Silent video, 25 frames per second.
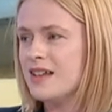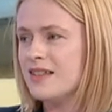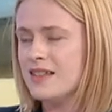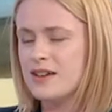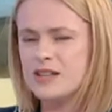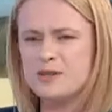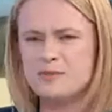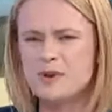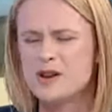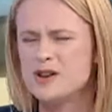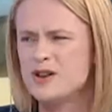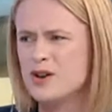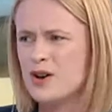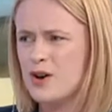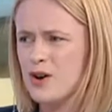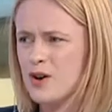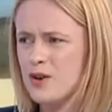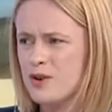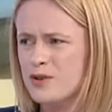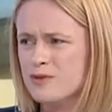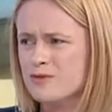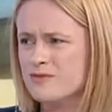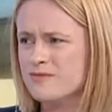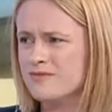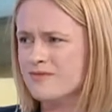There's been
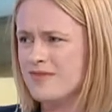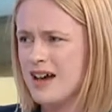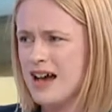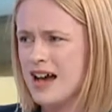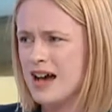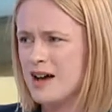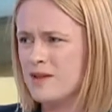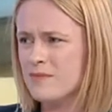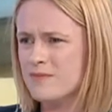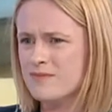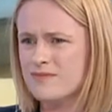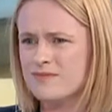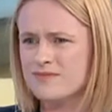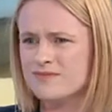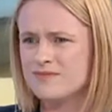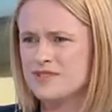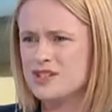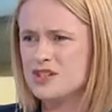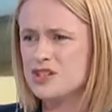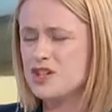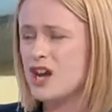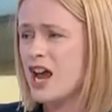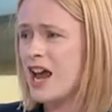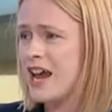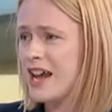no
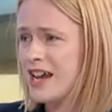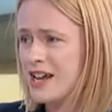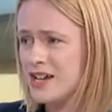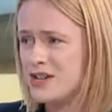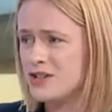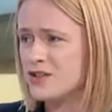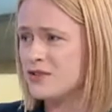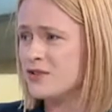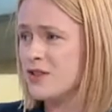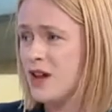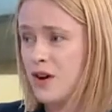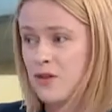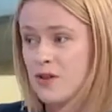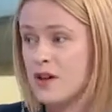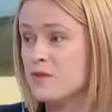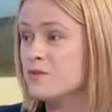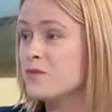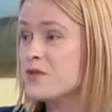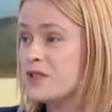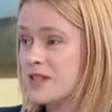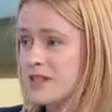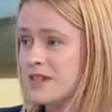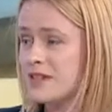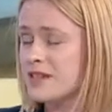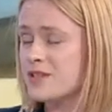change of
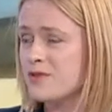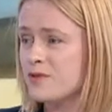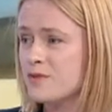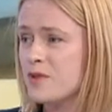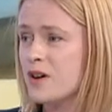emphasis from the